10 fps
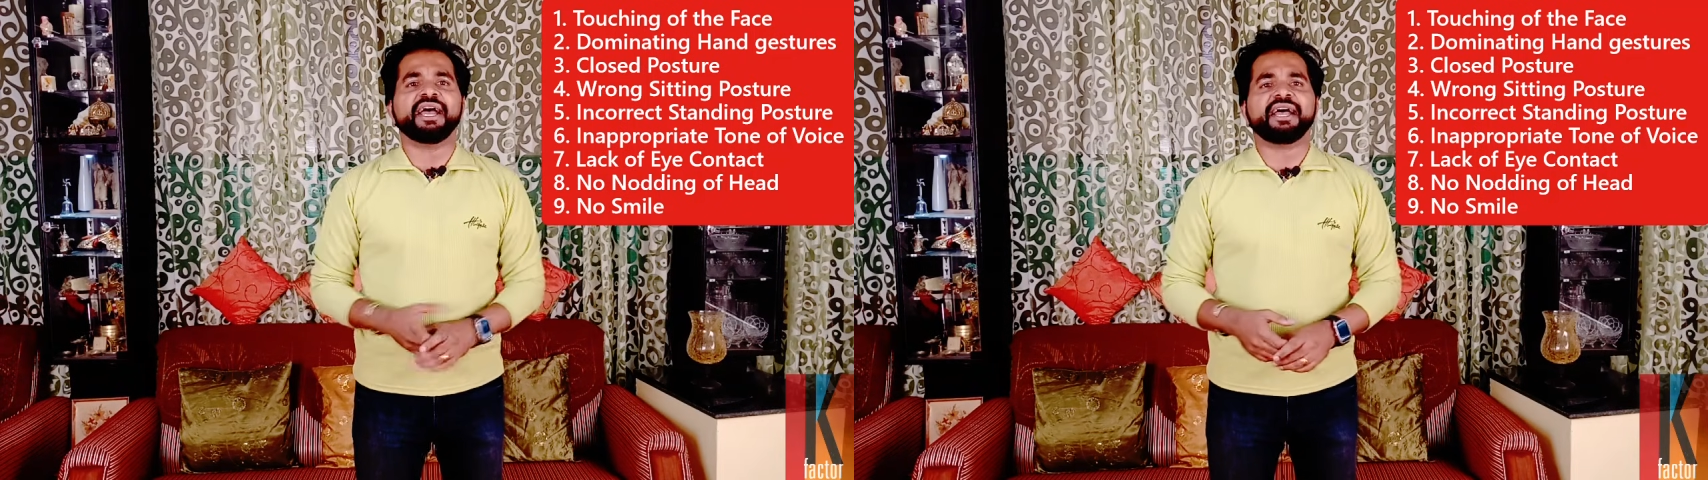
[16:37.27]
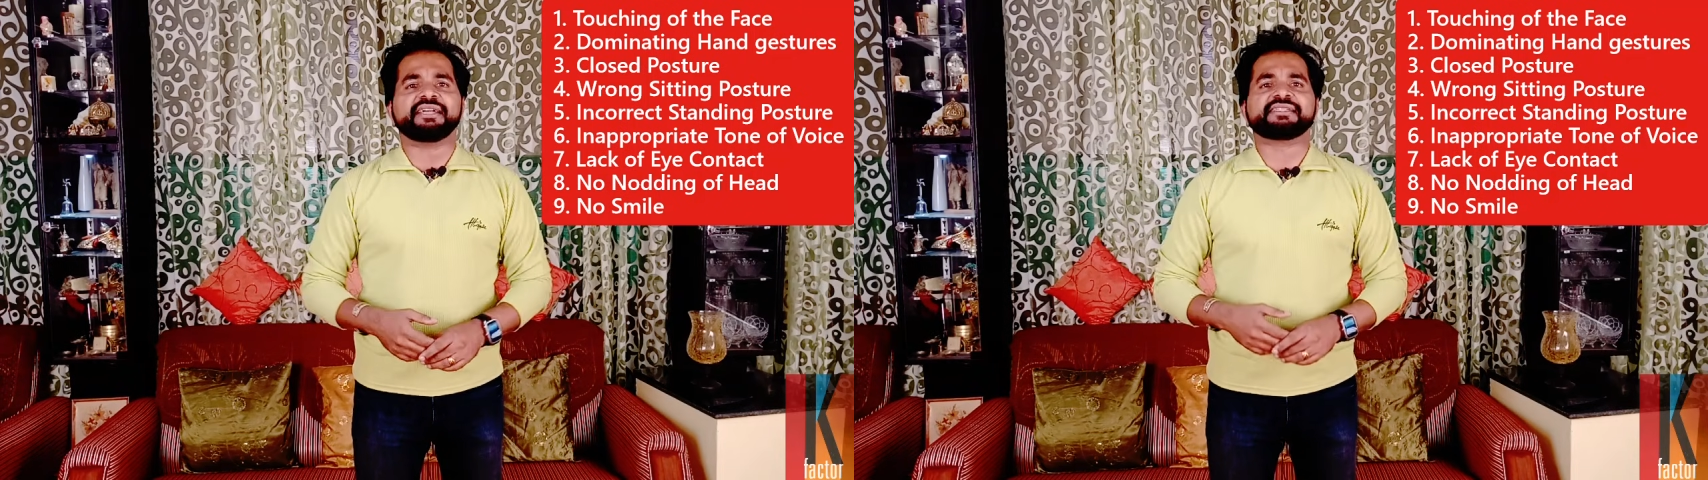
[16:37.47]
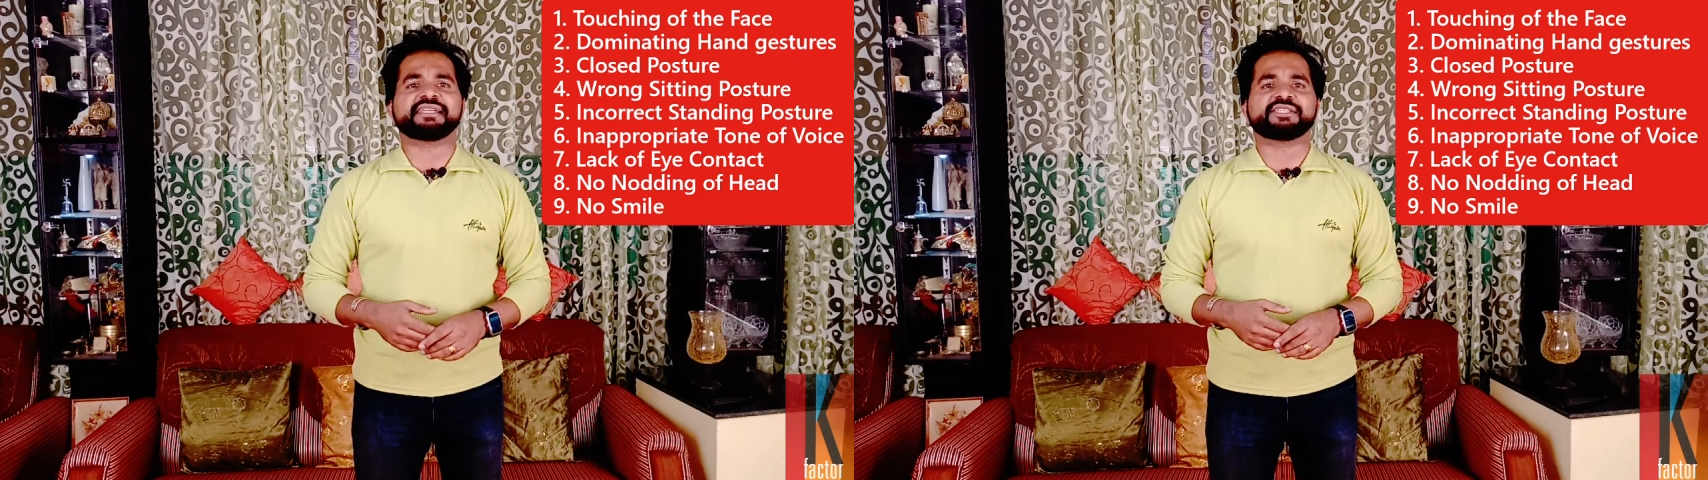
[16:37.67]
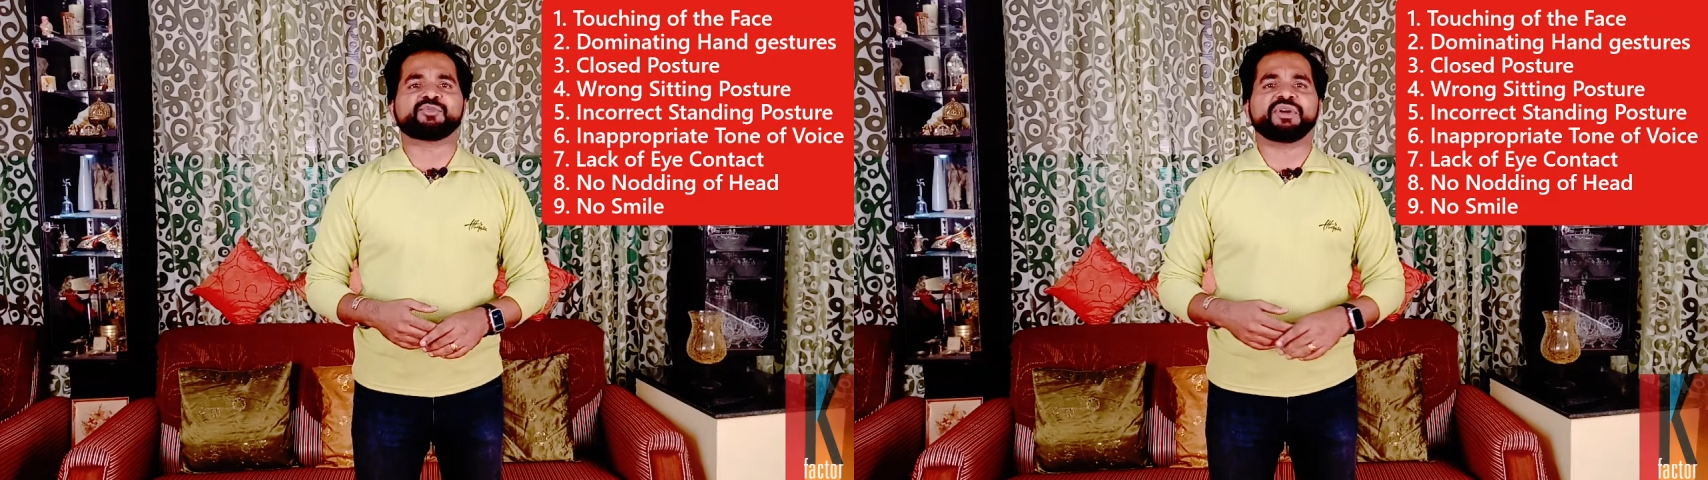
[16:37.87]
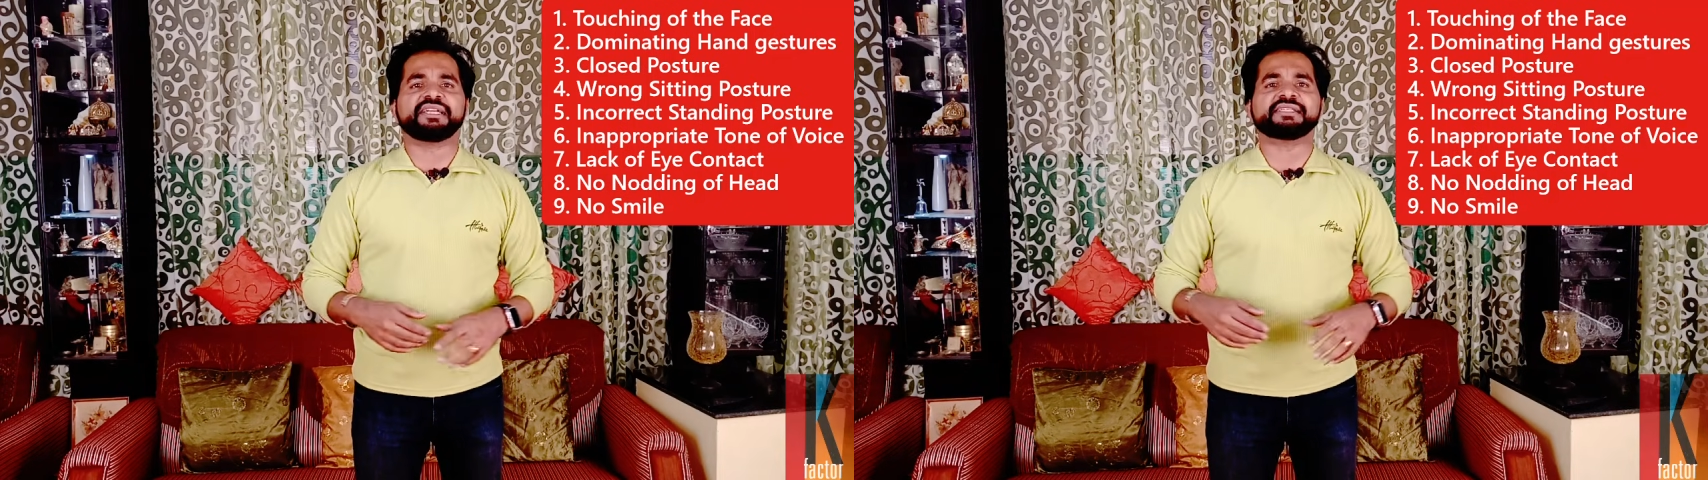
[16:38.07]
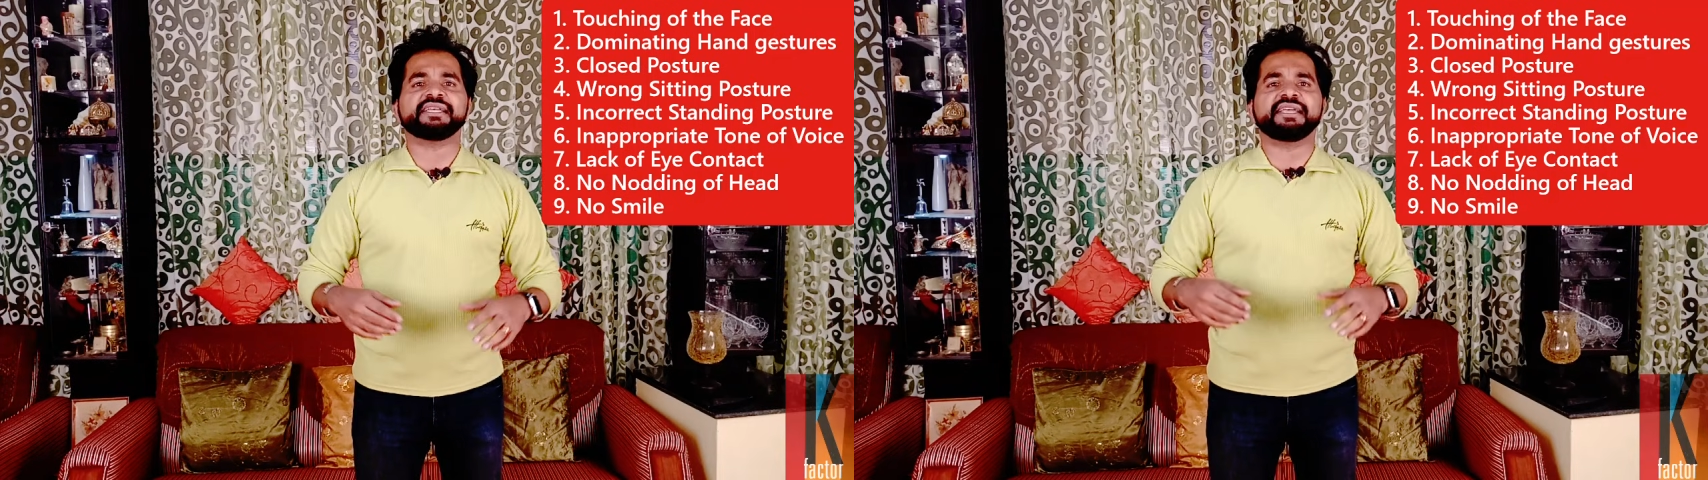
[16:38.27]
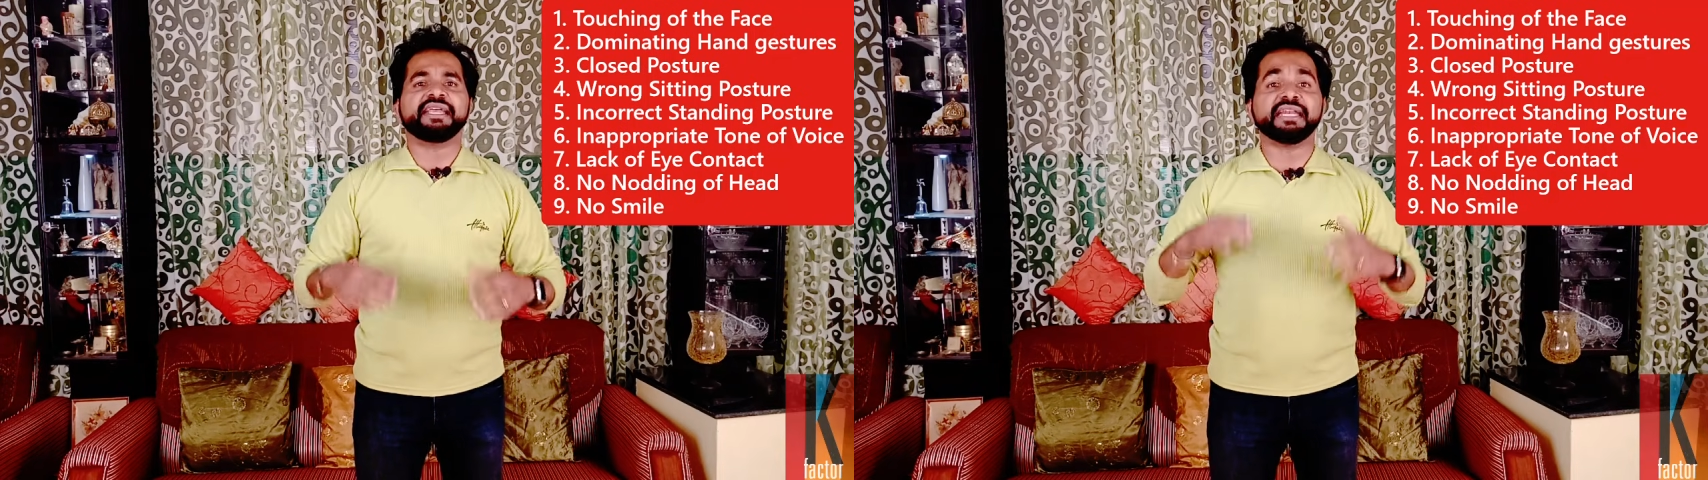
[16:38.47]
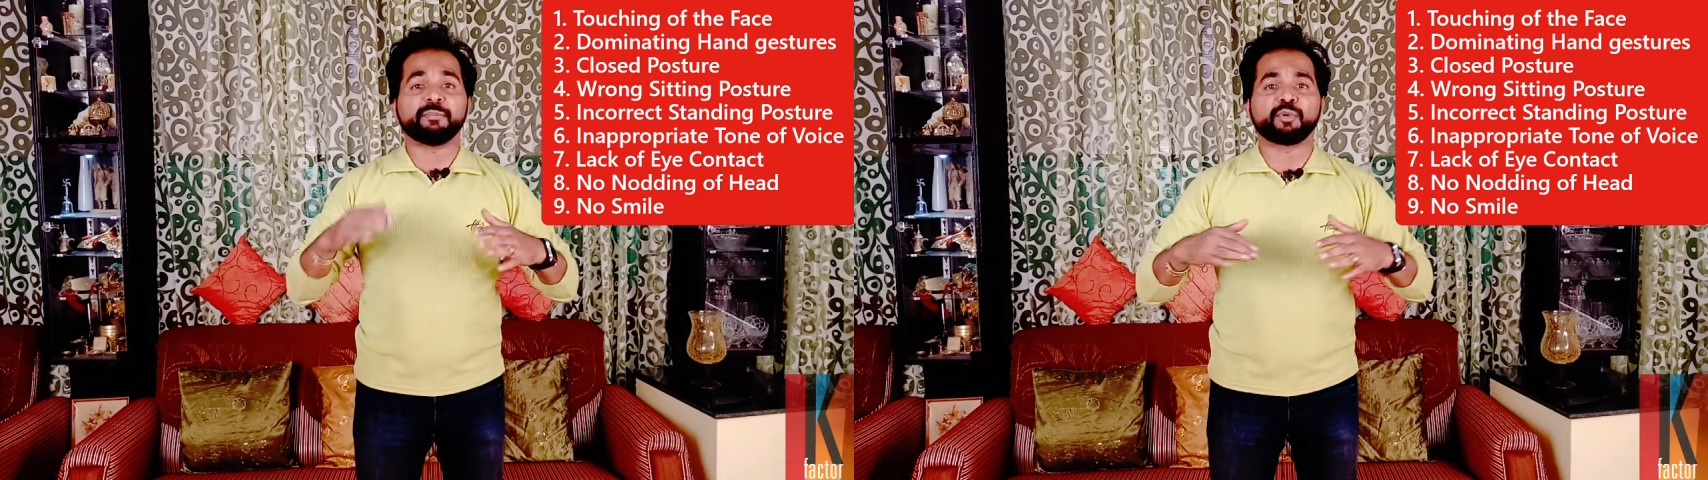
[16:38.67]
And sixth one is
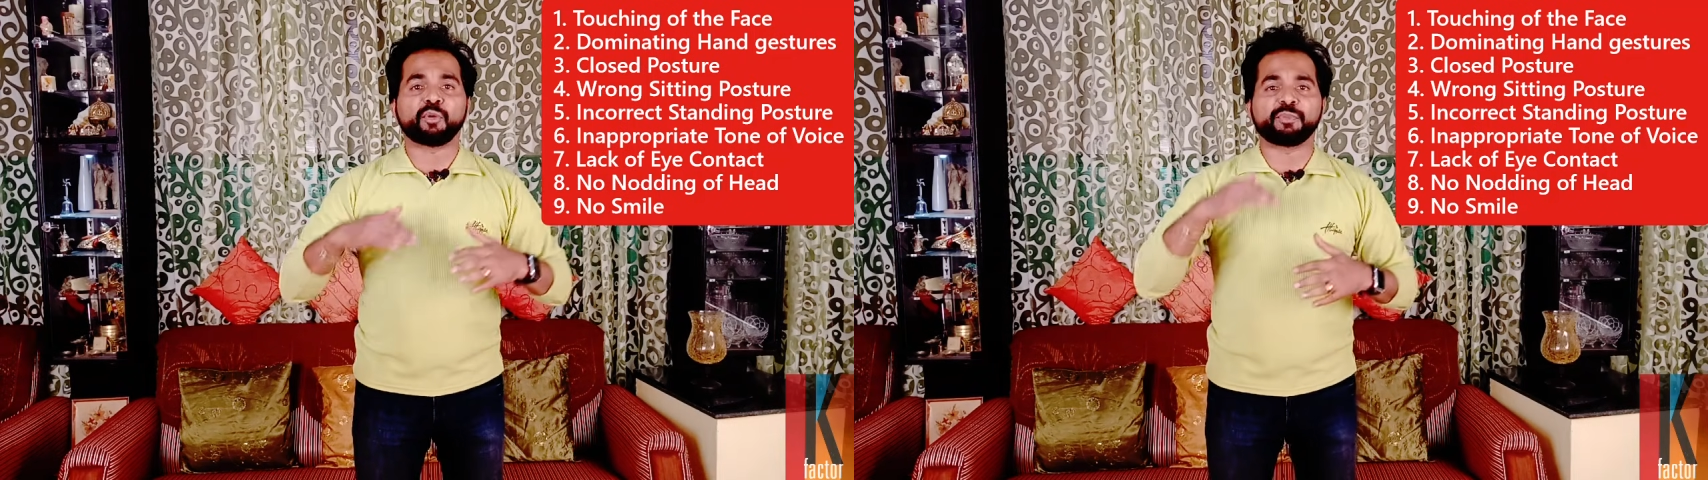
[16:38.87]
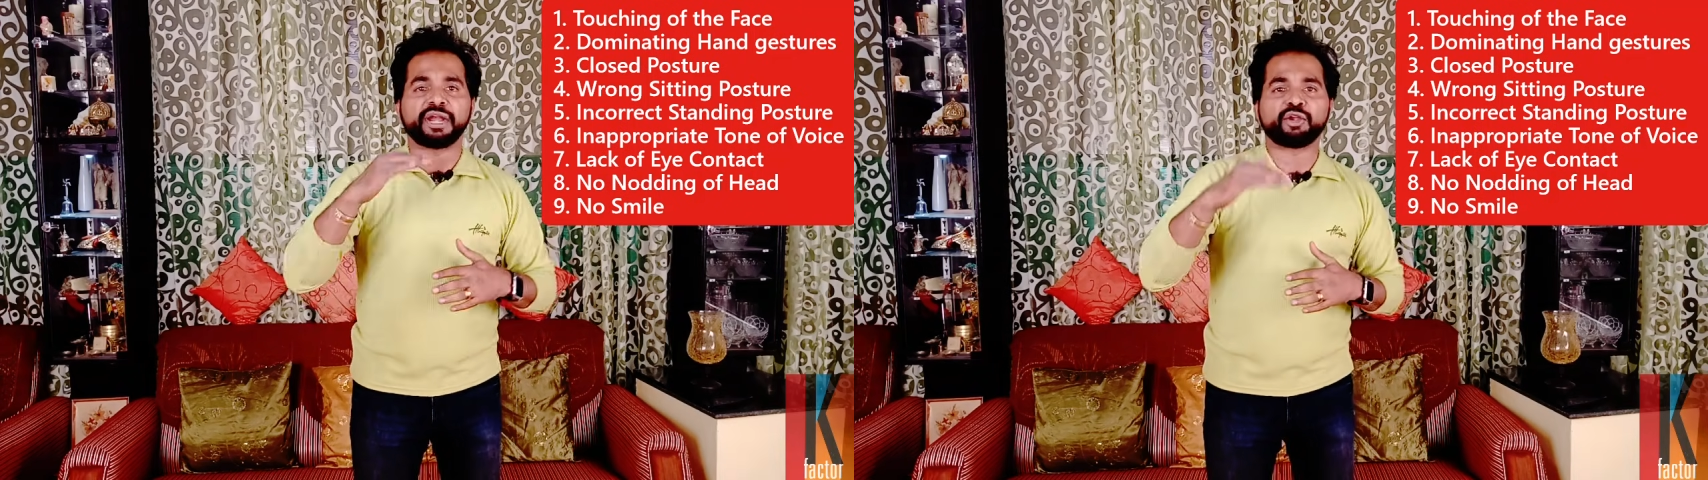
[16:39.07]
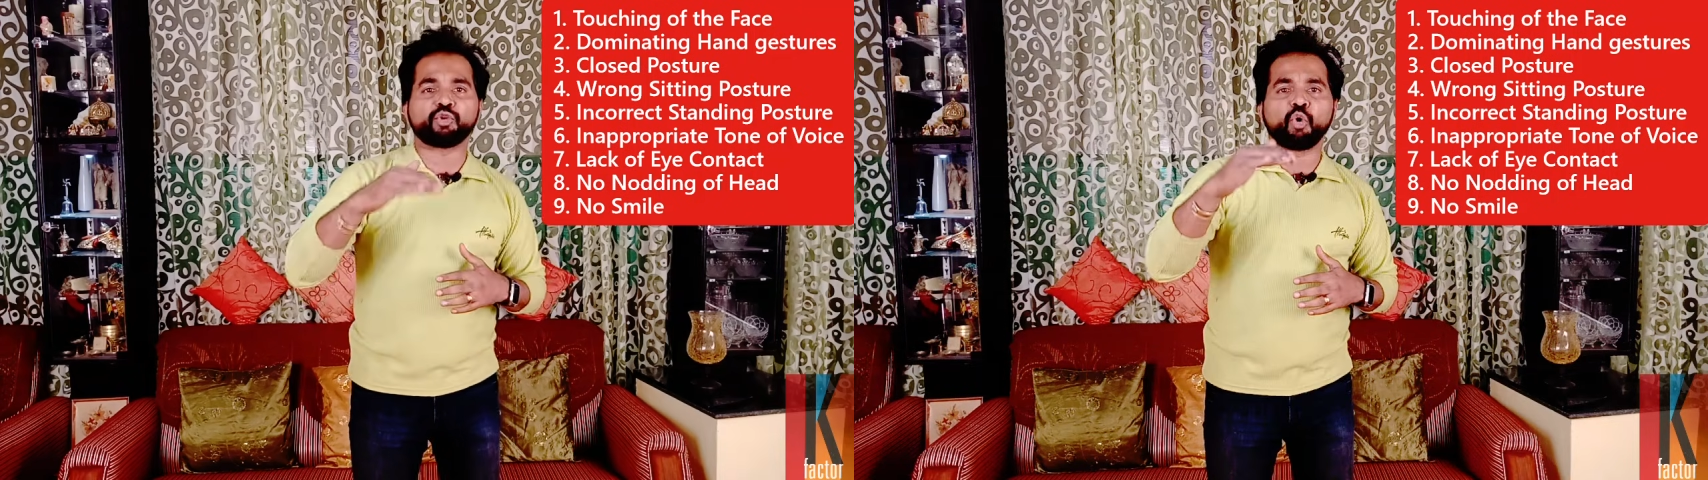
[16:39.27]
inappropriate